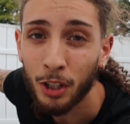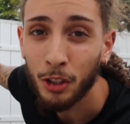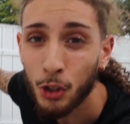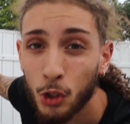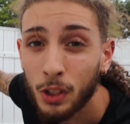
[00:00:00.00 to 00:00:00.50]
bring
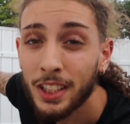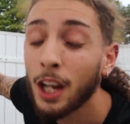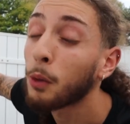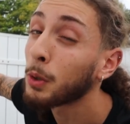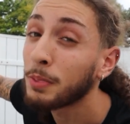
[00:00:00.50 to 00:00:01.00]
on the street
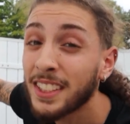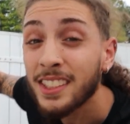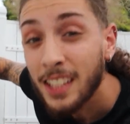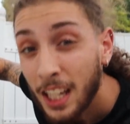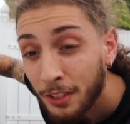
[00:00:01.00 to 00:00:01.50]
that would be
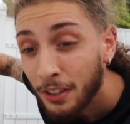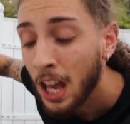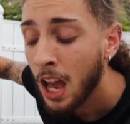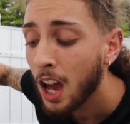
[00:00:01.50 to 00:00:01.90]
safe,